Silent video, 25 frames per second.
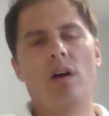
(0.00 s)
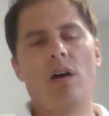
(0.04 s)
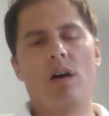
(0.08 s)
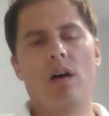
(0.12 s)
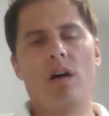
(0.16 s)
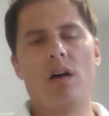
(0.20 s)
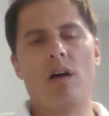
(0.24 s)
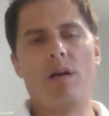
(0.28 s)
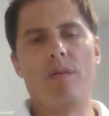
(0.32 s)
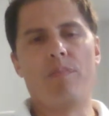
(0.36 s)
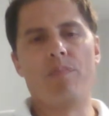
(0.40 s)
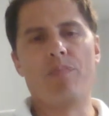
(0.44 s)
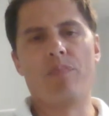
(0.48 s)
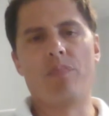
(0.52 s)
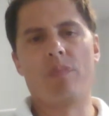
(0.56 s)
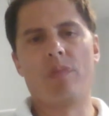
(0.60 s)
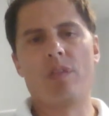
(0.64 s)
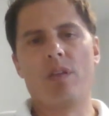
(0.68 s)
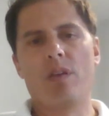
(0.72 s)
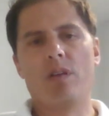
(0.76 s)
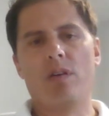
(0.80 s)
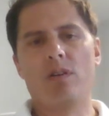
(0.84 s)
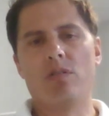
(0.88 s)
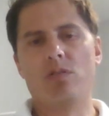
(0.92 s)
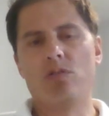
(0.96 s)
Um,
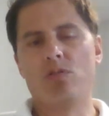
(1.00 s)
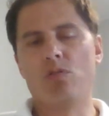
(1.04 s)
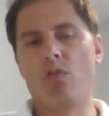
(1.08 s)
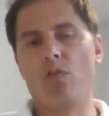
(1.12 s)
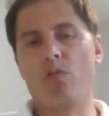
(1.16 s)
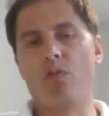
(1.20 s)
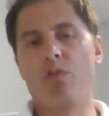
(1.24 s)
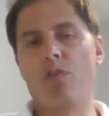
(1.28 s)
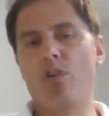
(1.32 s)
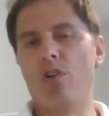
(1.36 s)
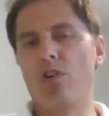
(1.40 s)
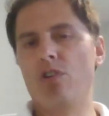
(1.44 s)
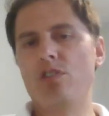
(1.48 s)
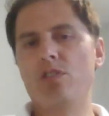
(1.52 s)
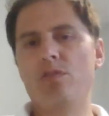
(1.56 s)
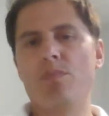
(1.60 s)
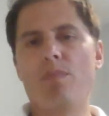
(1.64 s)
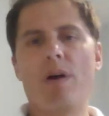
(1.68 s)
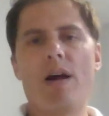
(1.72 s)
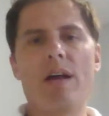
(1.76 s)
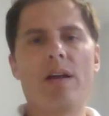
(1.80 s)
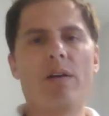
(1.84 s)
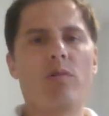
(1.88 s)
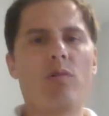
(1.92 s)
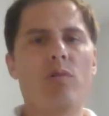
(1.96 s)
so first,
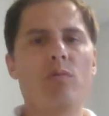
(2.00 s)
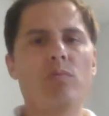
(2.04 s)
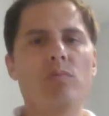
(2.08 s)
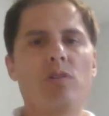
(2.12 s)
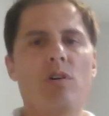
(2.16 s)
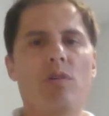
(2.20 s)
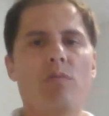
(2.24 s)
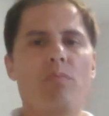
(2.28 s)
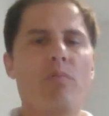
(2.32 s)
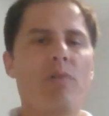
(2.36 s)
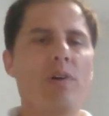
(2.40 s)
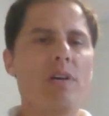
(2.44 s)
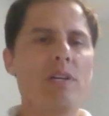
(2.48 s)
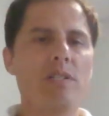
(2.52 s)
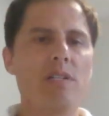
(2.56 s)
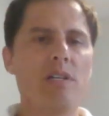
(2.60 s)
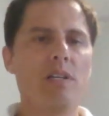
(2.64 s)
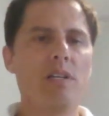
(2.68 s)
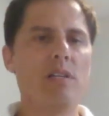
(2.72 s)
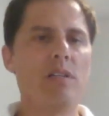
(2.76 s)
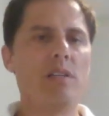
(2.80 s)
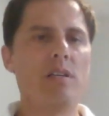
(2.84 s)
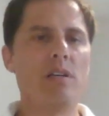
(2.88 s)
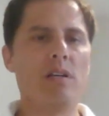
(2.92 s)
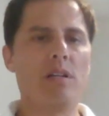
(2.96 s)
microbes are
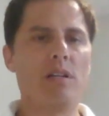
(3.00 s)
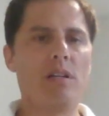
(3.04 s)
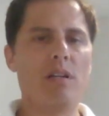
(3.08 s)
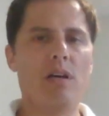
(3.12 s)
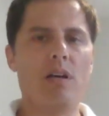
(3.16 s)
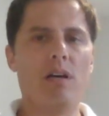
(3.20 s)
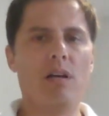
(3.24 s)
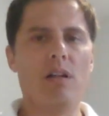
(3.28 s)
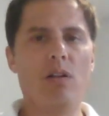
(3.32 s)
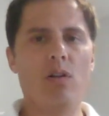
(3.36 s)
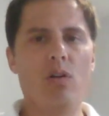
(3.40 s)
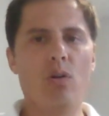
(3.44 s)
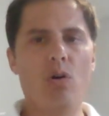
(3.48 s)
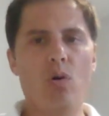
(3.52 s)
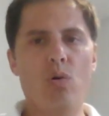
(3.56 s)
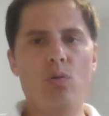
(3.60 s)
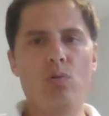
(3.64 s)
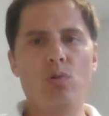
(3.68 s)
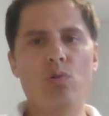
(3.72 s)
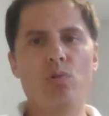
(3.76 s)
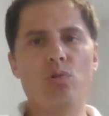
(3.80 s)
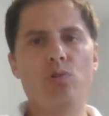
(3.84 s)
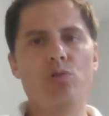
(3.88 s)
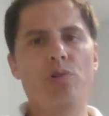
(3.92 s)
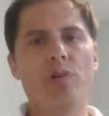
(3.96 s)
present in low
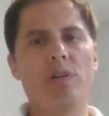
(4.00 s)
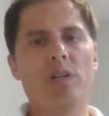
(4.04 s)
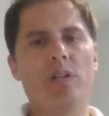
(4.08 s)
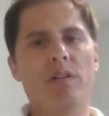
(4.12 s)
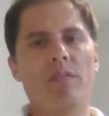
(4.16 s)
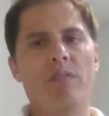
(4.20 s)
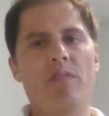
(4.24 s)
nutrient